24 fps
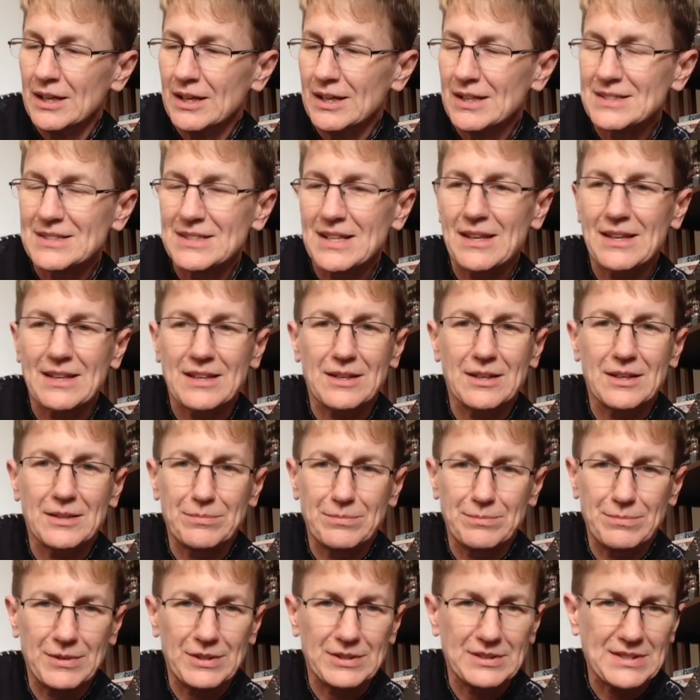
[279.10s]
it's not like a
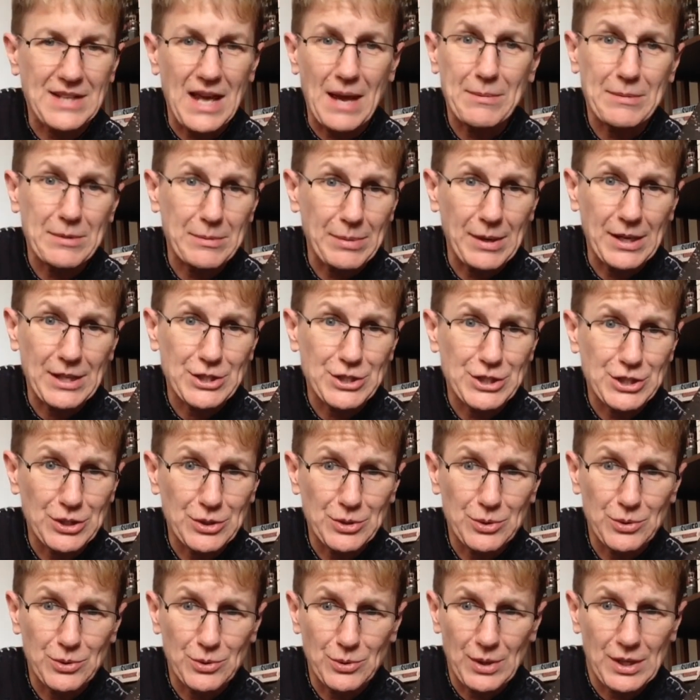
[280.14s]
zombie bites
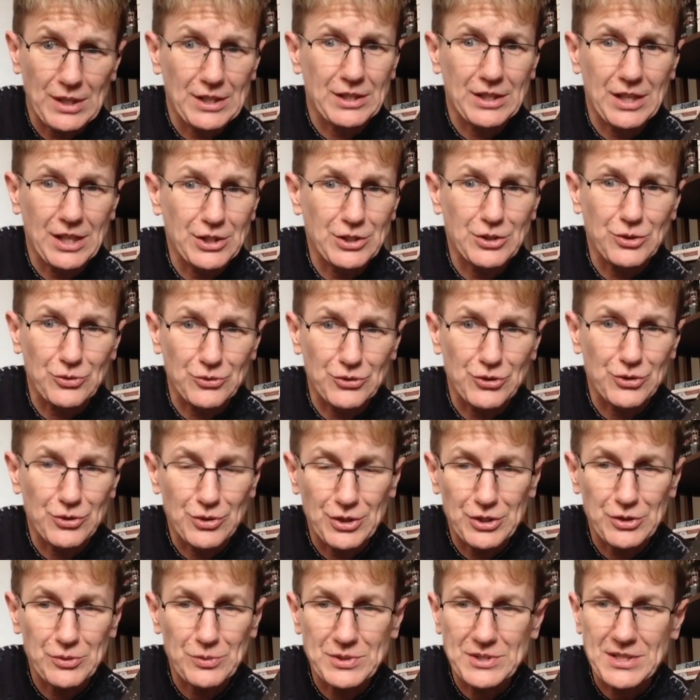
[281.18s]
you and then you'll turn
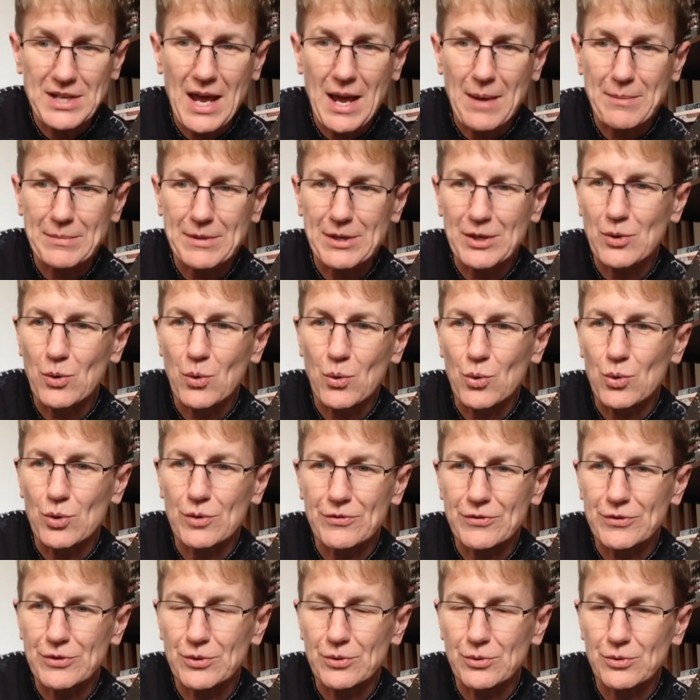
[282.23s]
into a zombie, or
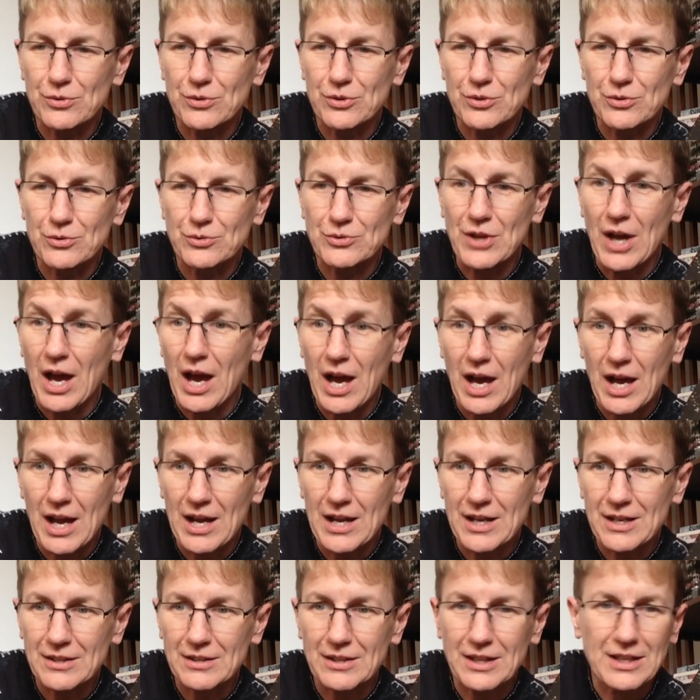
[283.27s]
if you
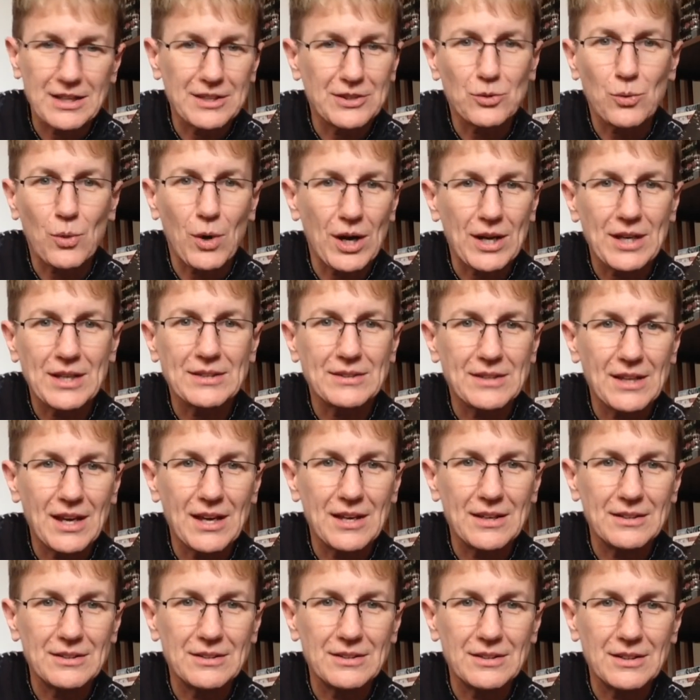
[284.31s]
die, like in The Walking
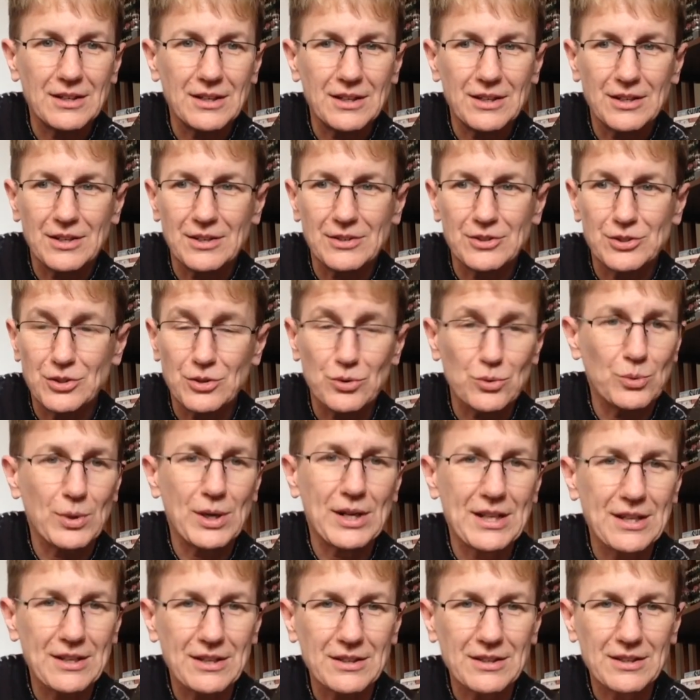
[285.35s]
Dead, you're
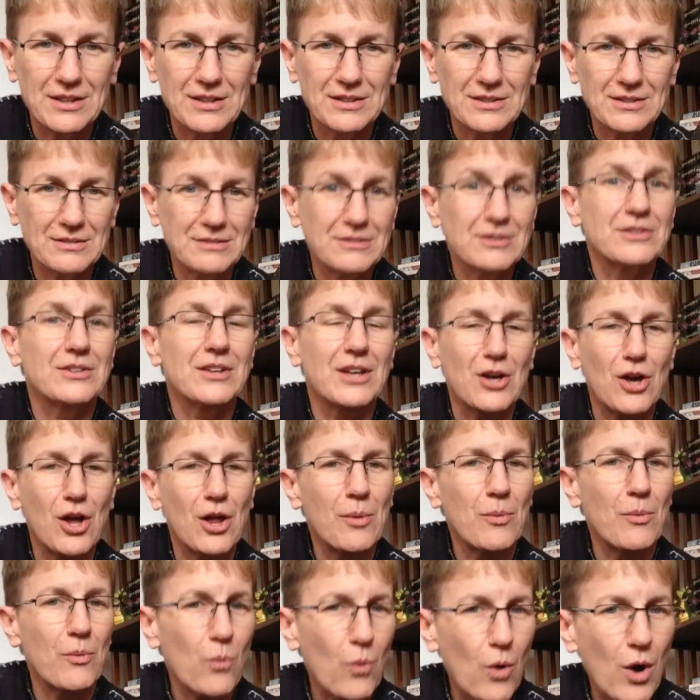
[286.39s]
already, they
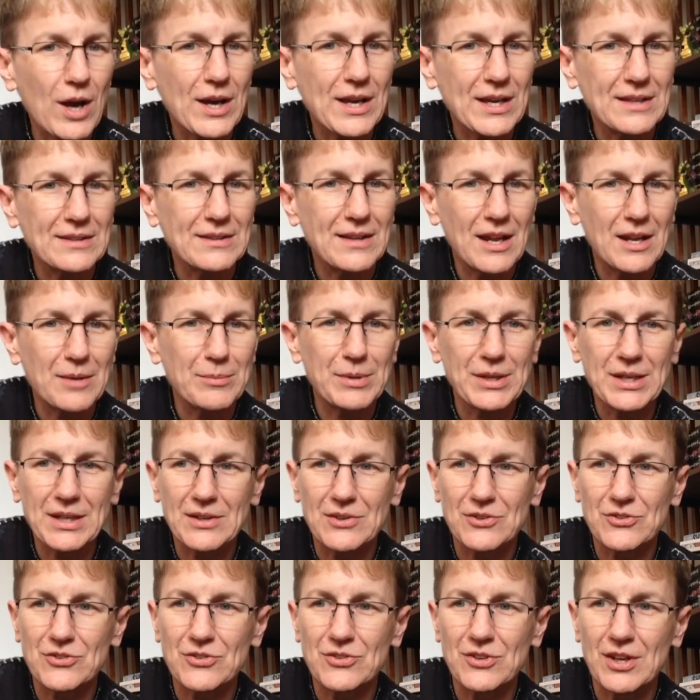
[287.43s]
call them Walking Dead
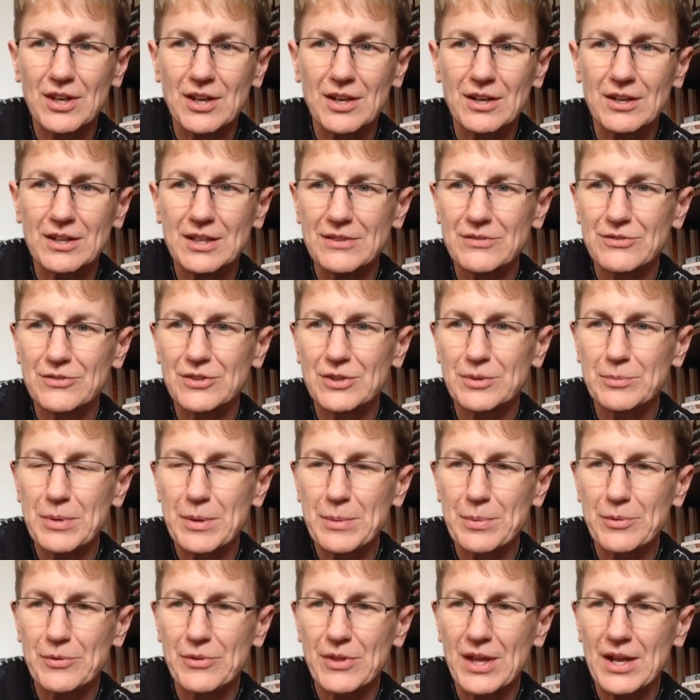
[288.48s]
because even the
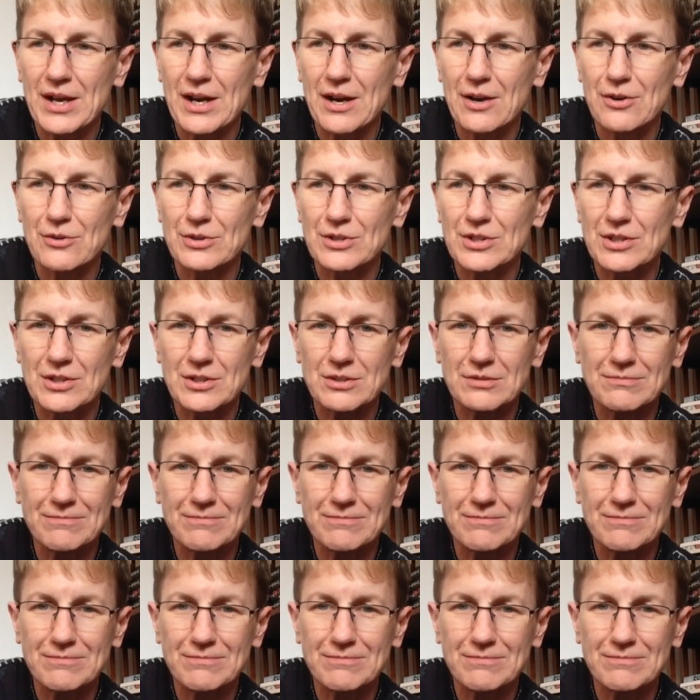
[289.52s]
people that aren't